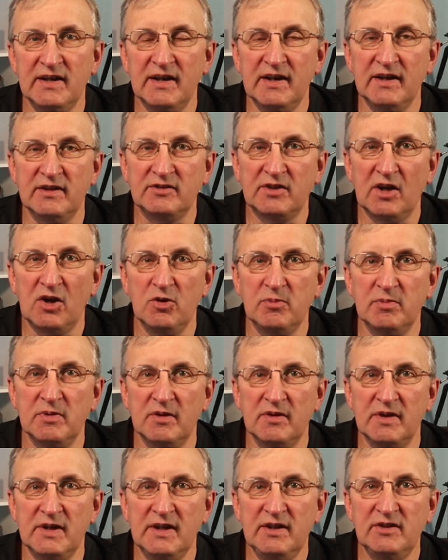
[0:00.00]
and it's hoped
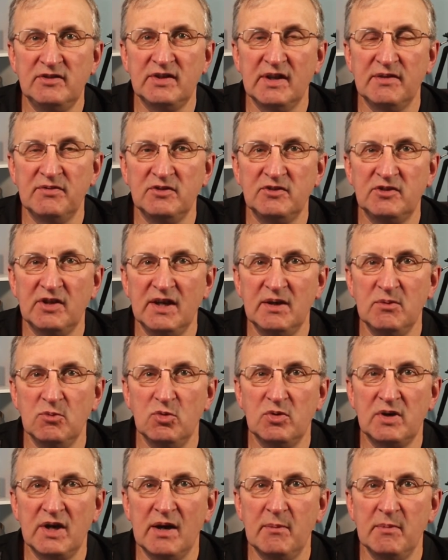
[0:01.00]
that the E17
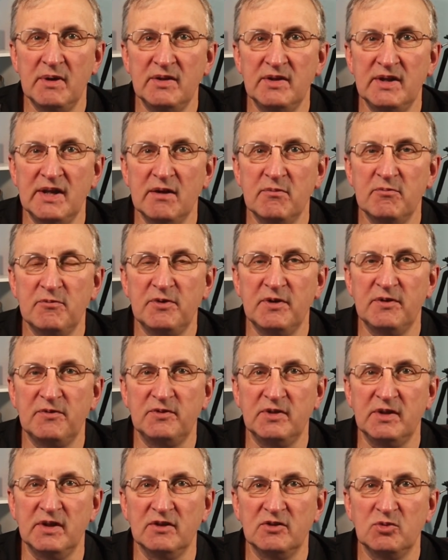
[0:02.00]
will come in the
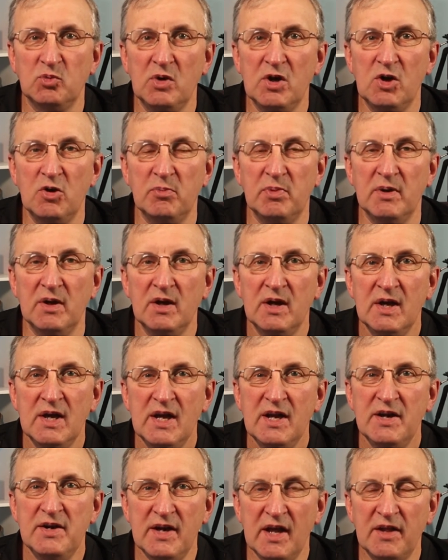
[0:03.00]
M50 as well, but
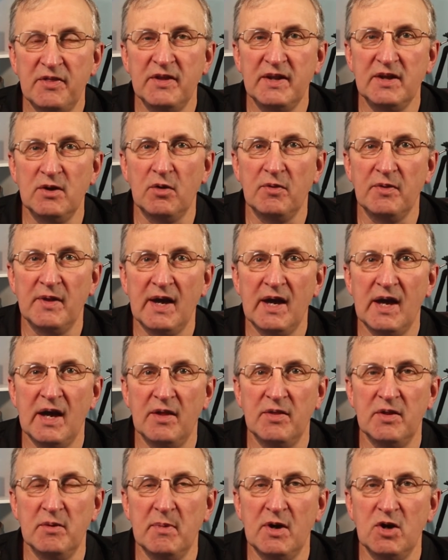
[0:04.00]
nothing on that
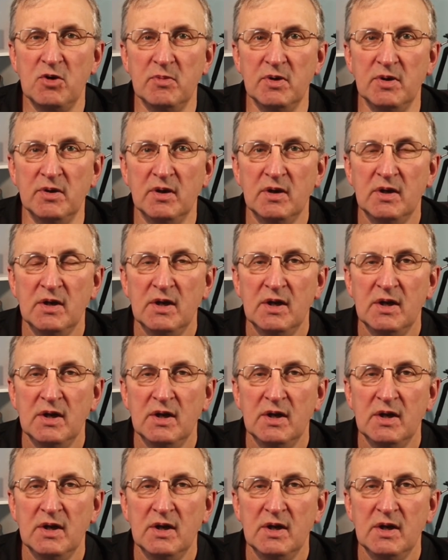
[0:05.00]
at the moment.